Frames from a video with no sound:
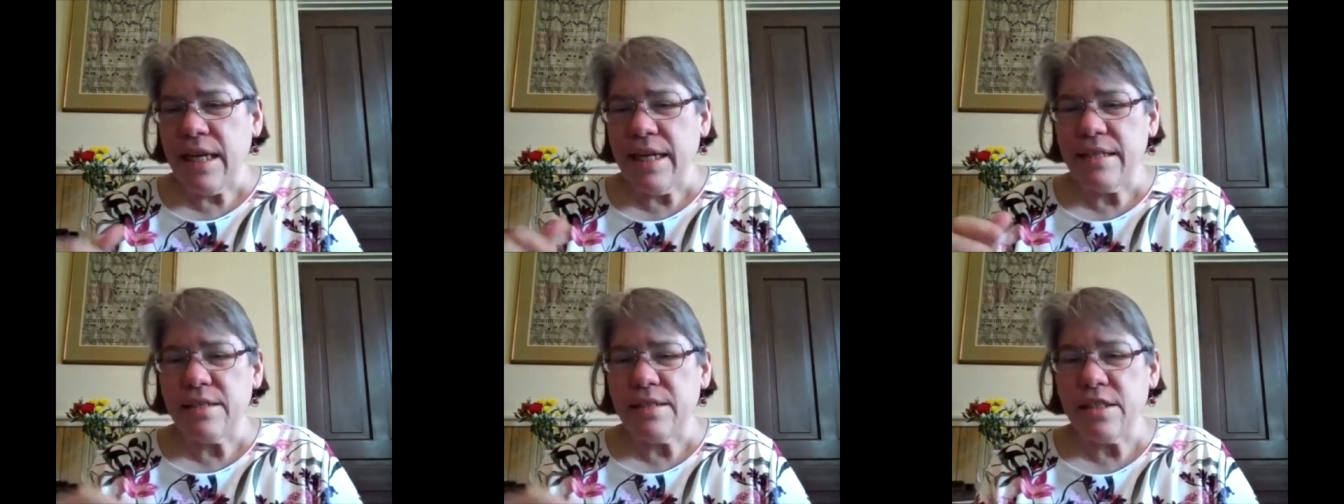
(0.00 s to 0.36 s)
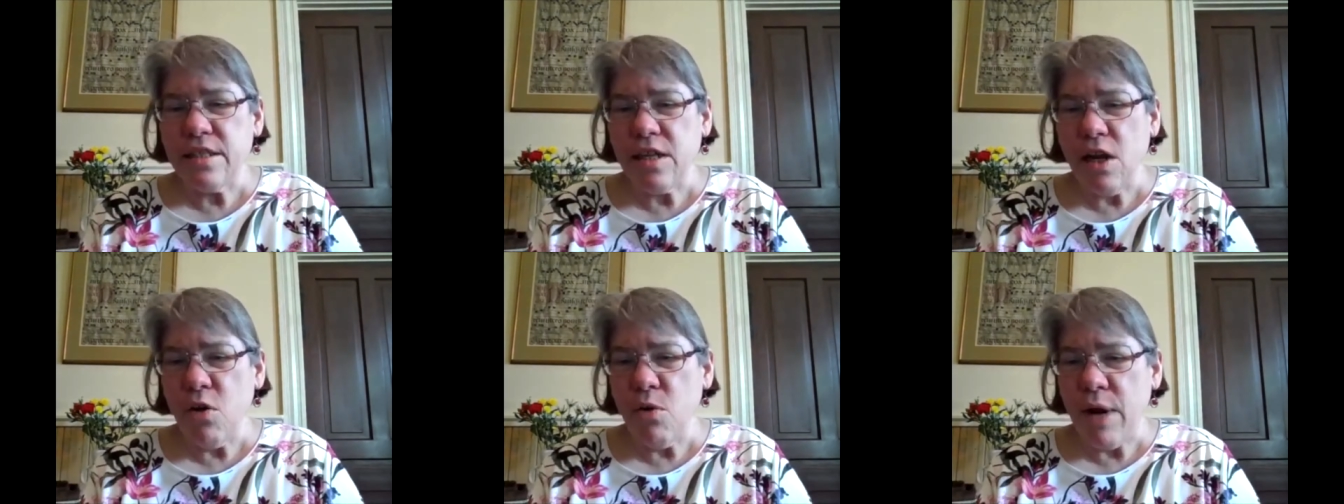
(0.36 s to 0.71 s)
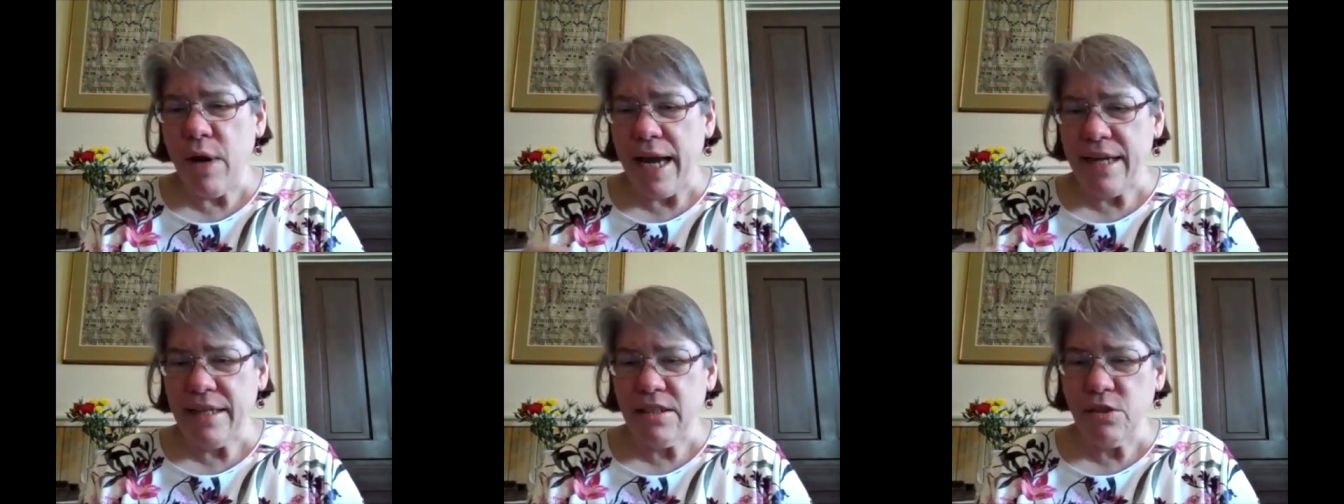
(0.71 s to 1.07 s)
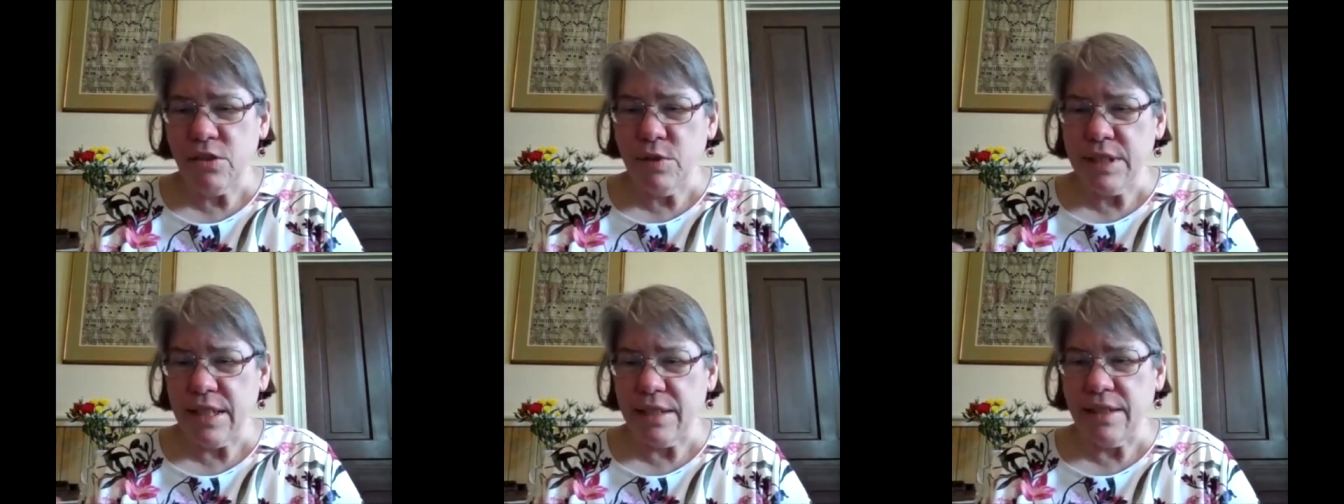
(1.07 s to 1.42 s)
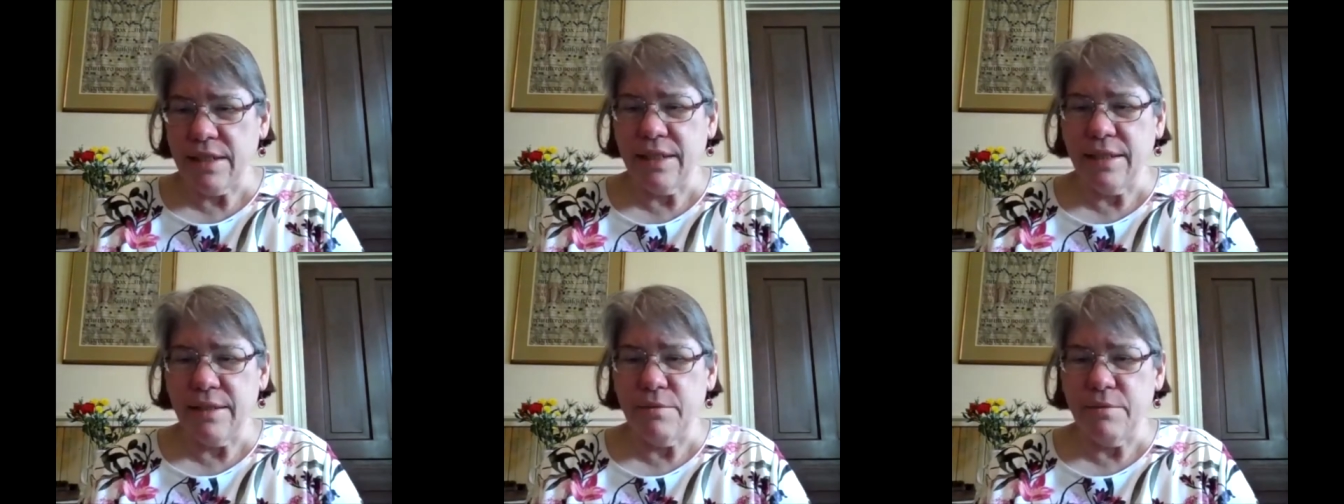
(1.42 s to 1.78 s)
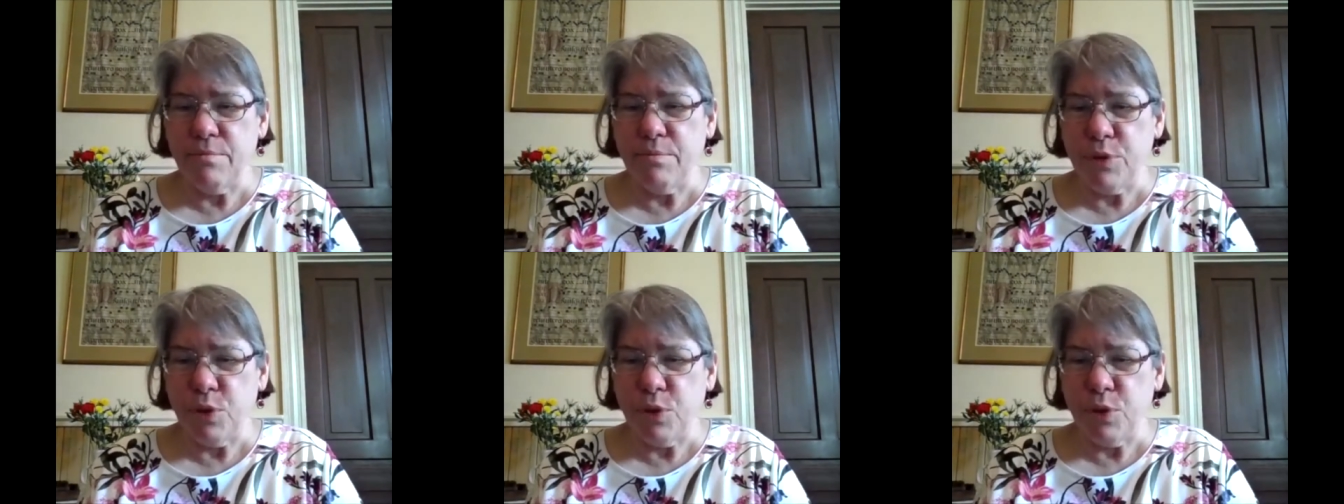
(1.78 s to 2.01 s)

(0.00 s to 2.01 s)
It's so exquisitely,